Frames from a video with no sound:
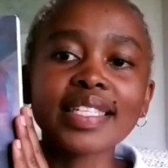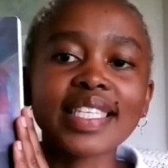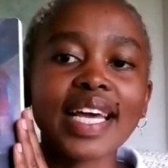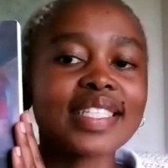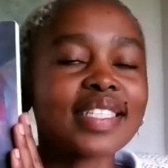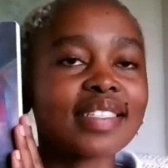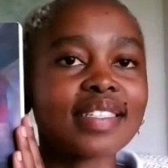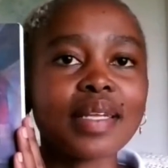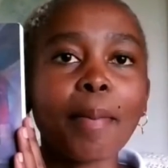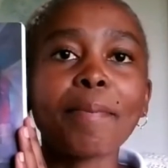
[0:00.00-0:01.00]

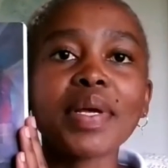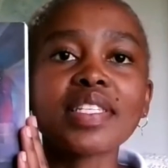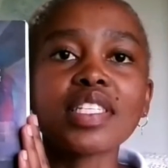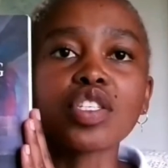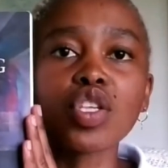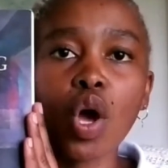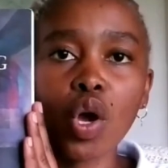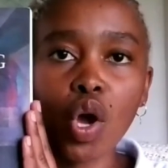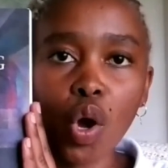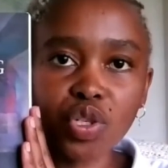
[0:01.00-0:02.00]
titled Business
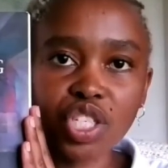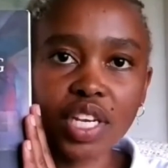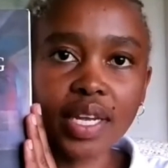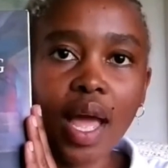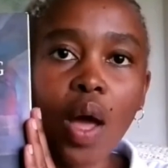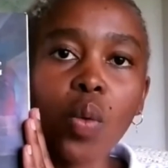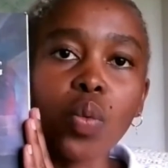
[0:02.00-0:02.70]
Coaching,